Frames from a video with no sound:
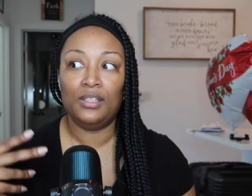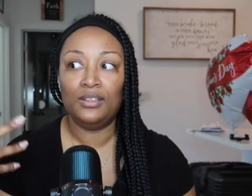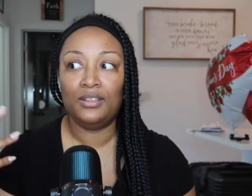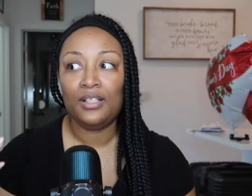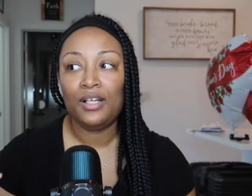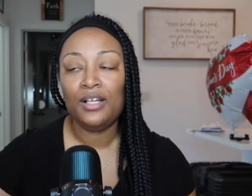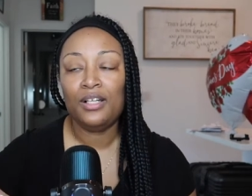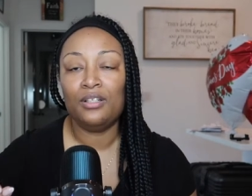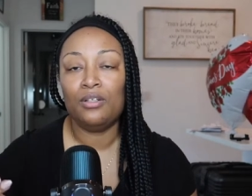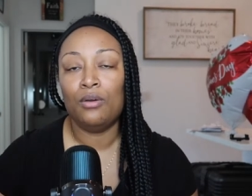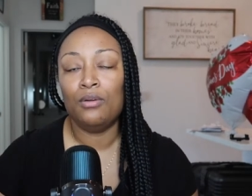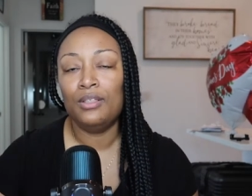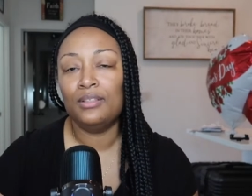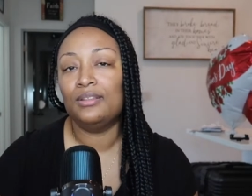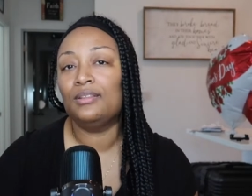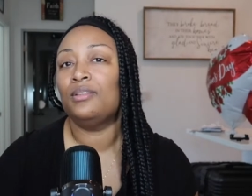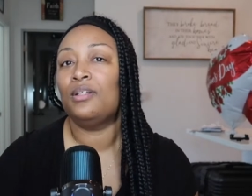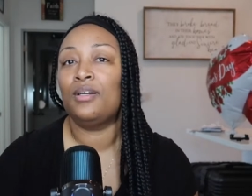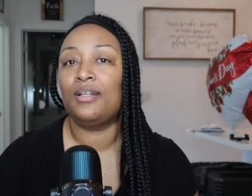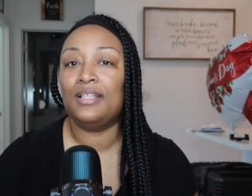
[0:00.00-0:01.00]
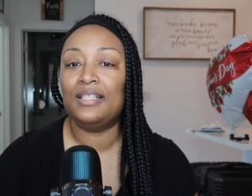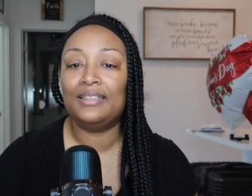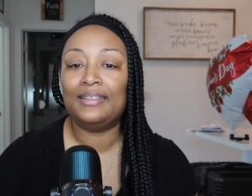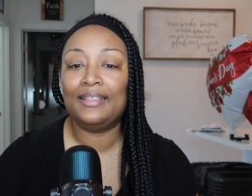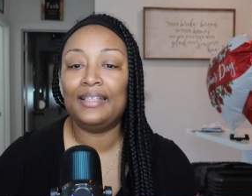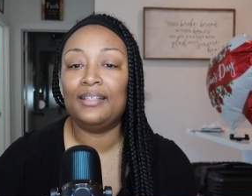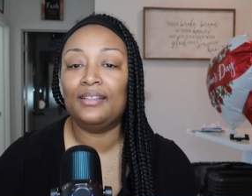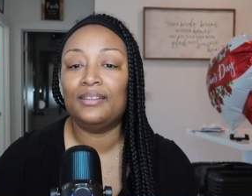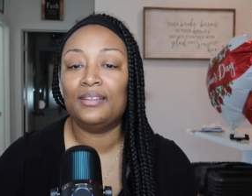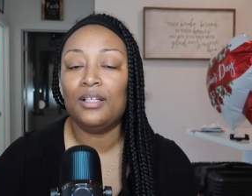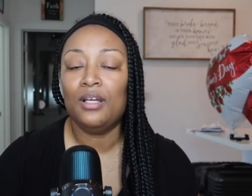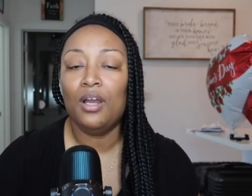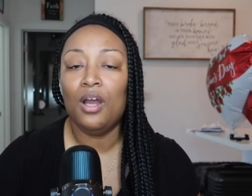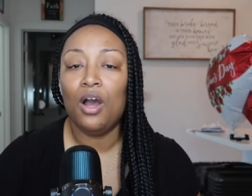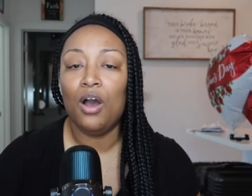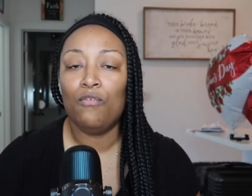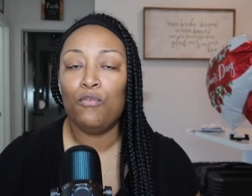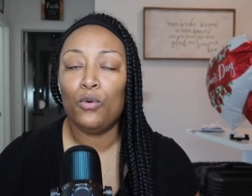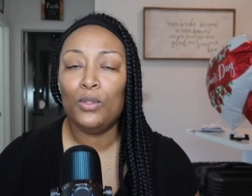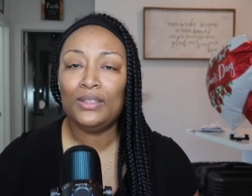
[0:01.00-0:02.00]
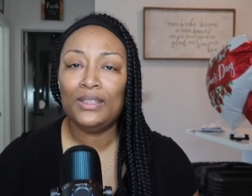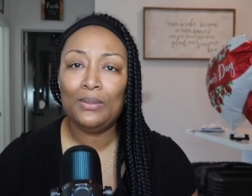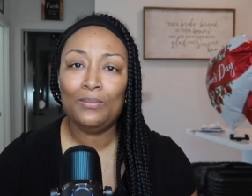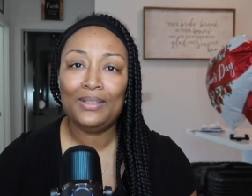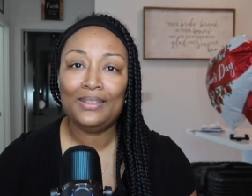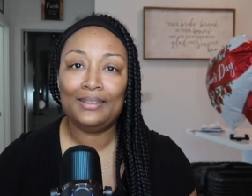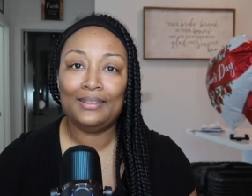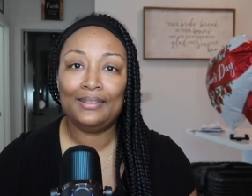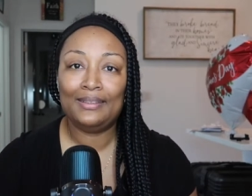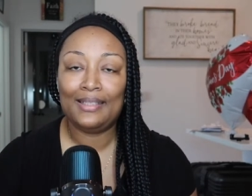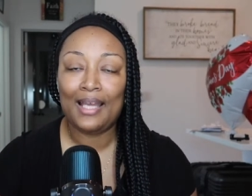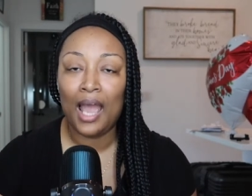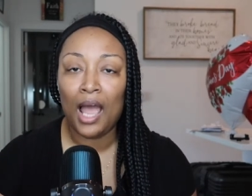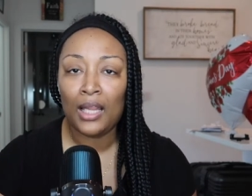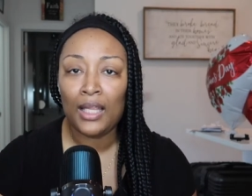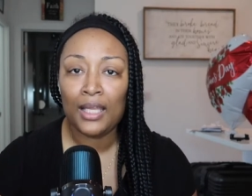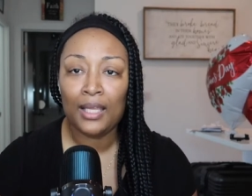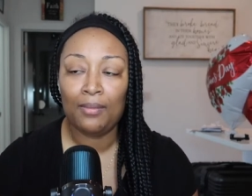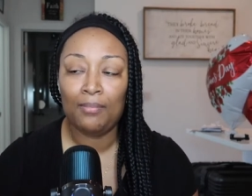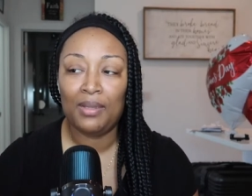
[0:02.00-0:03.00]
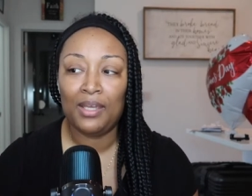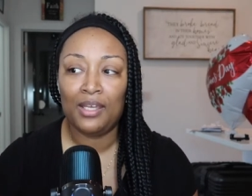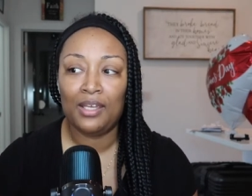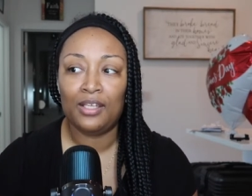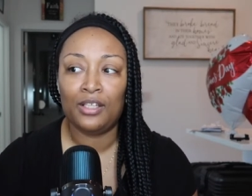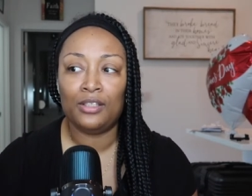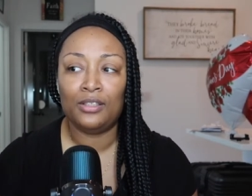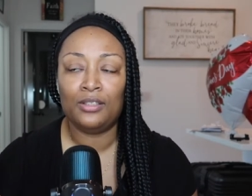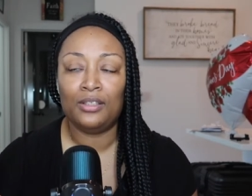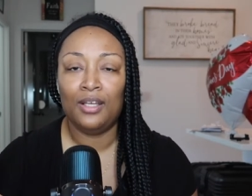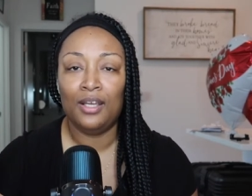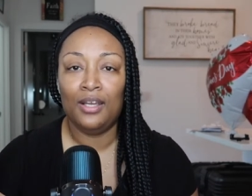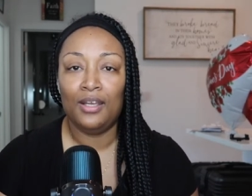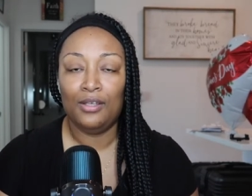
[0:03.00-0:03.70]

He started noticing all these things. Of course he wasn't telling me and,